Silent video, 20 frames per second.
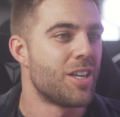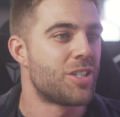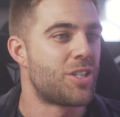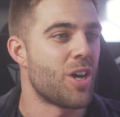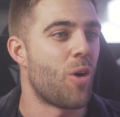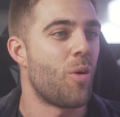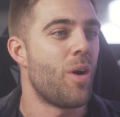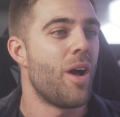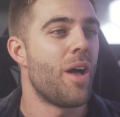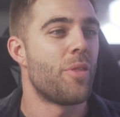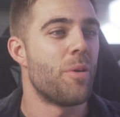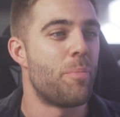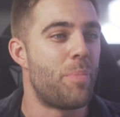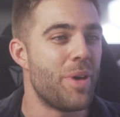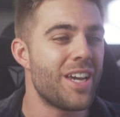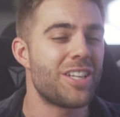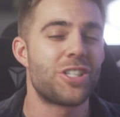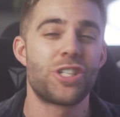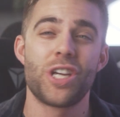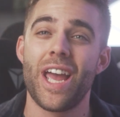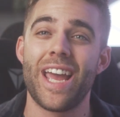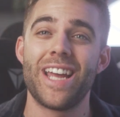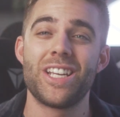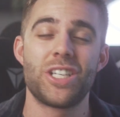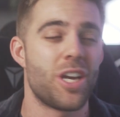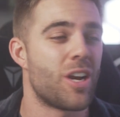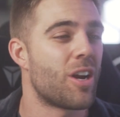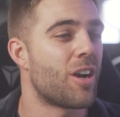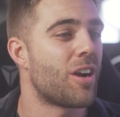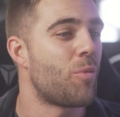So the big change
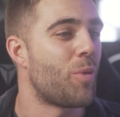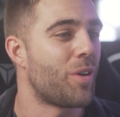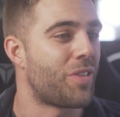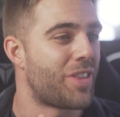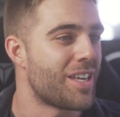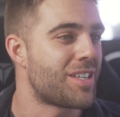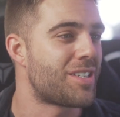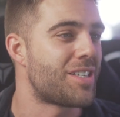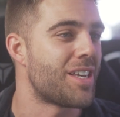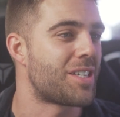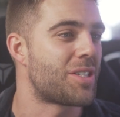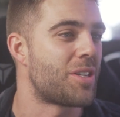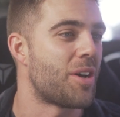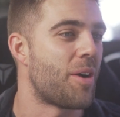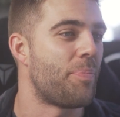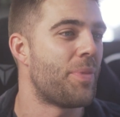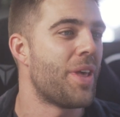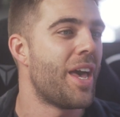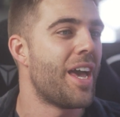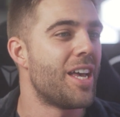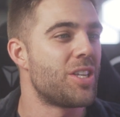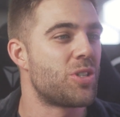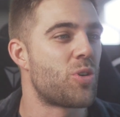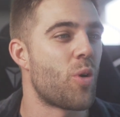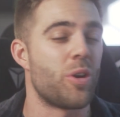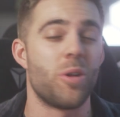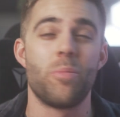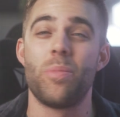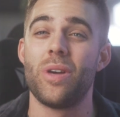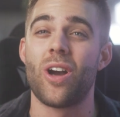here with this system is
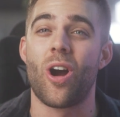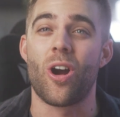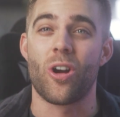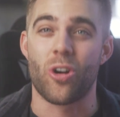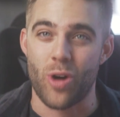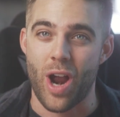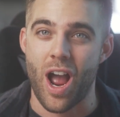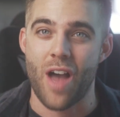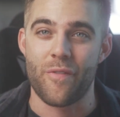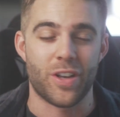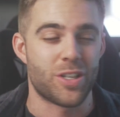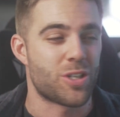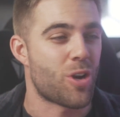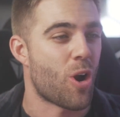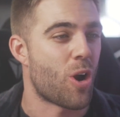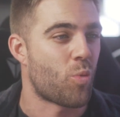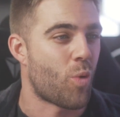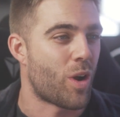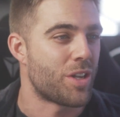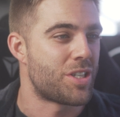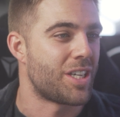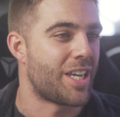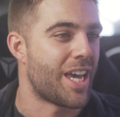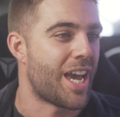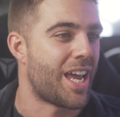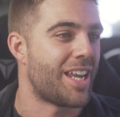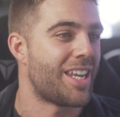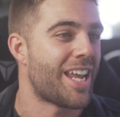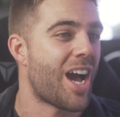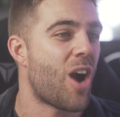going to be our graphics card once
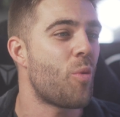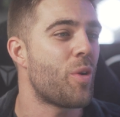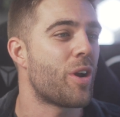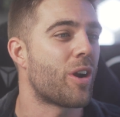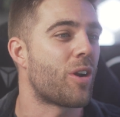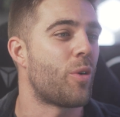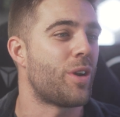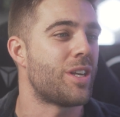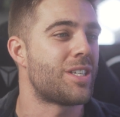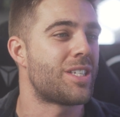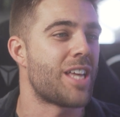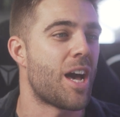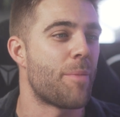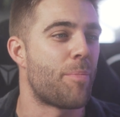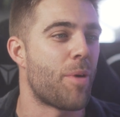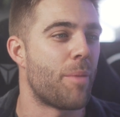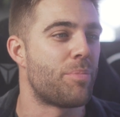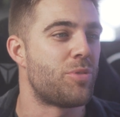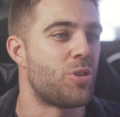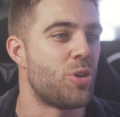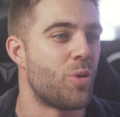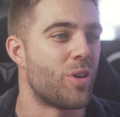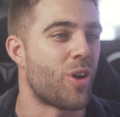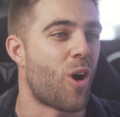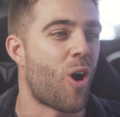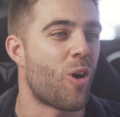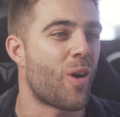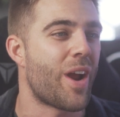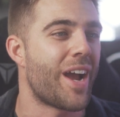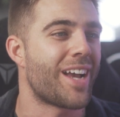again, and now we are going to step up to an
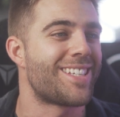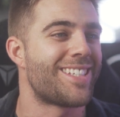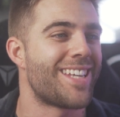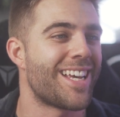RX